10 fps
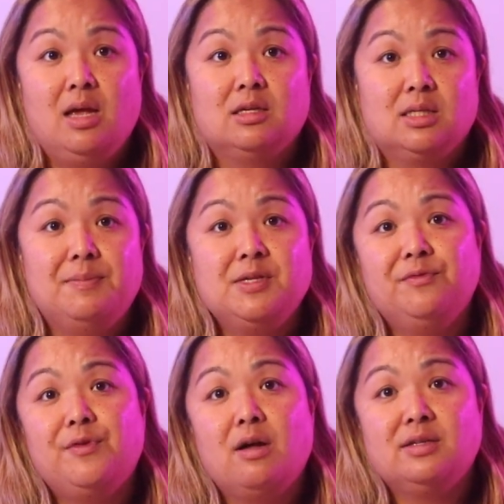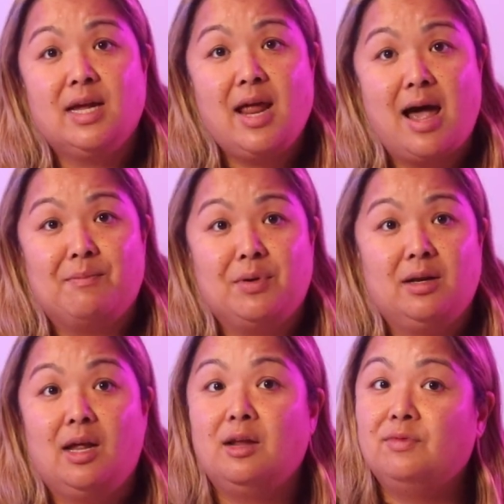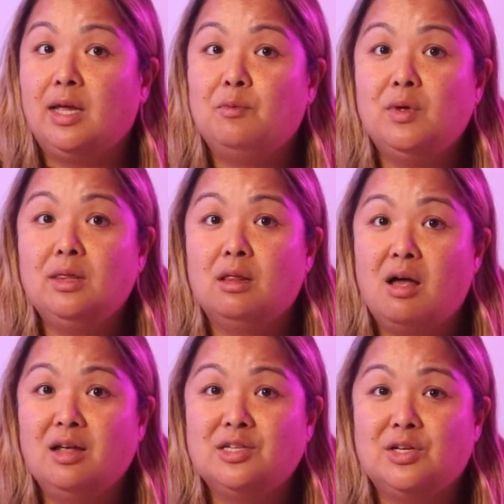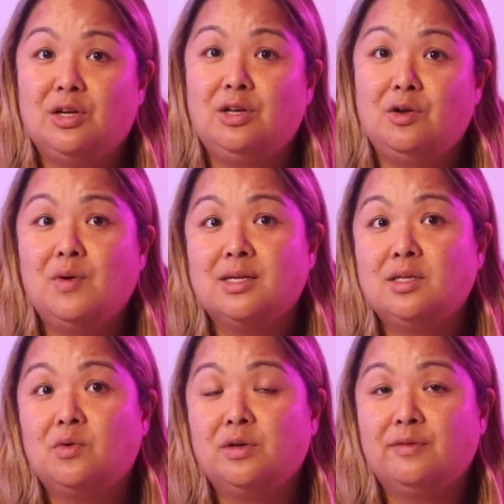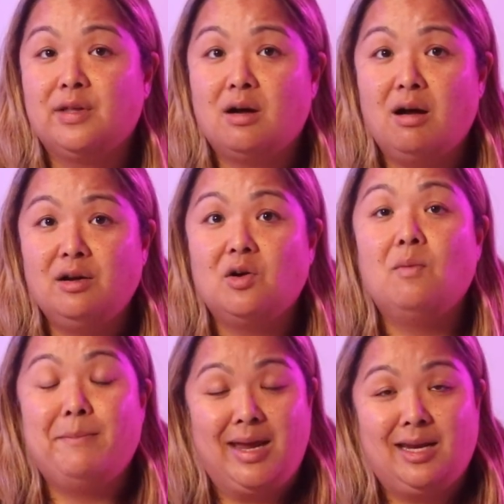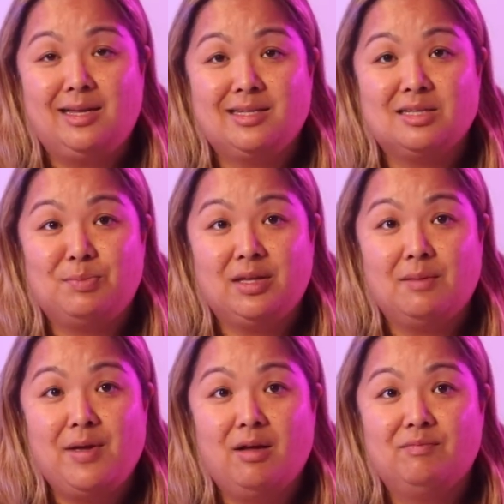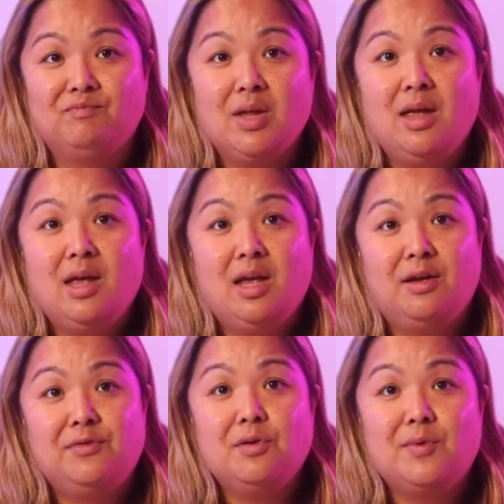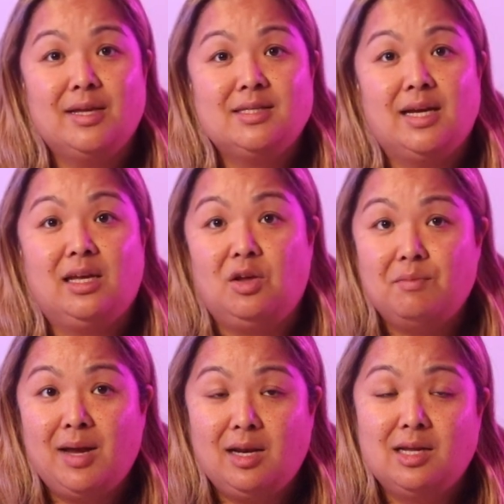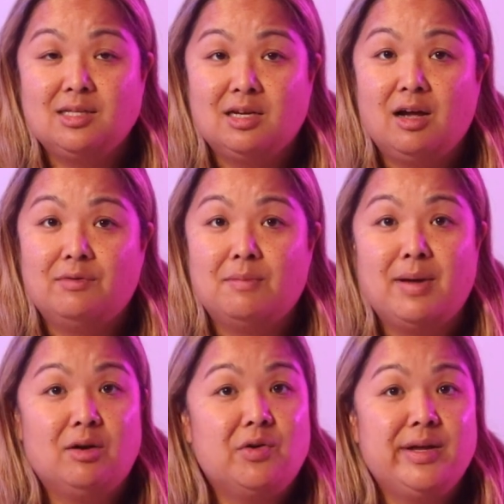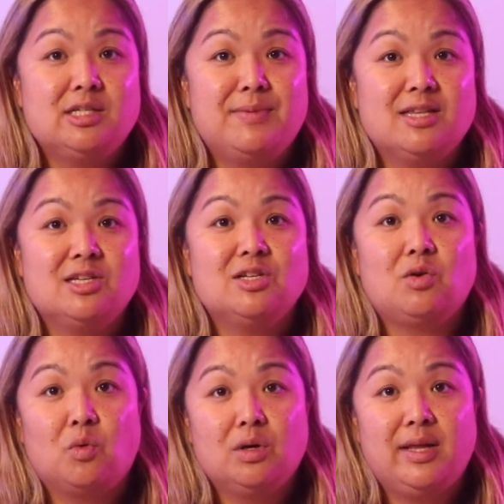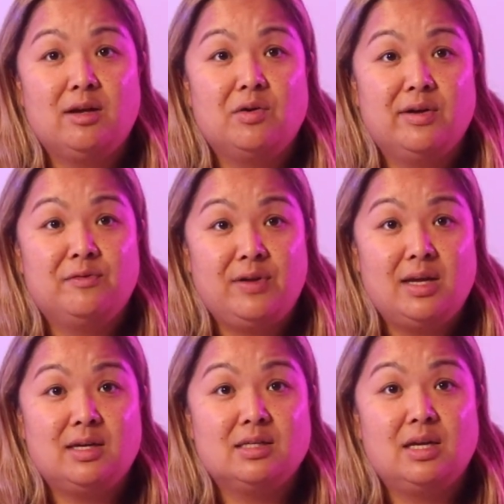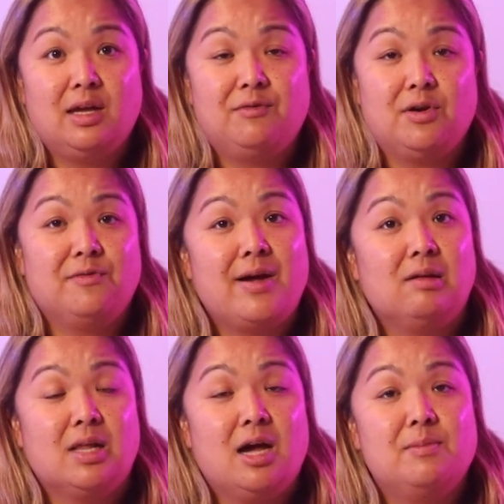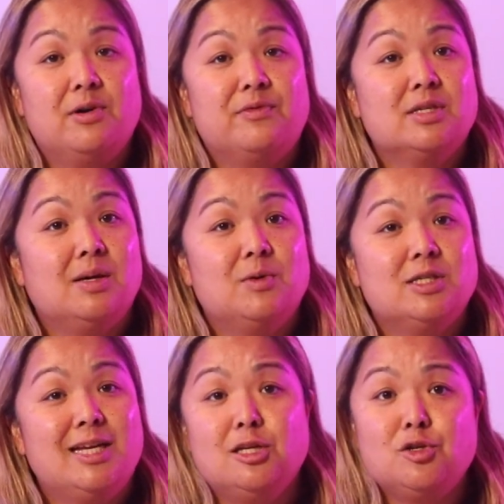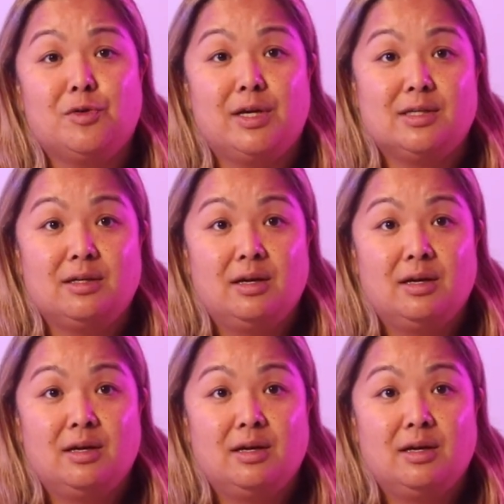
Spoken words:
Slips and falls can happen, and if they win the lawsuit, you as the owner of the condo may need to split the bill. If you're renting, you may need to cover medical expenses or legal fees if you're found liable for someone's injury.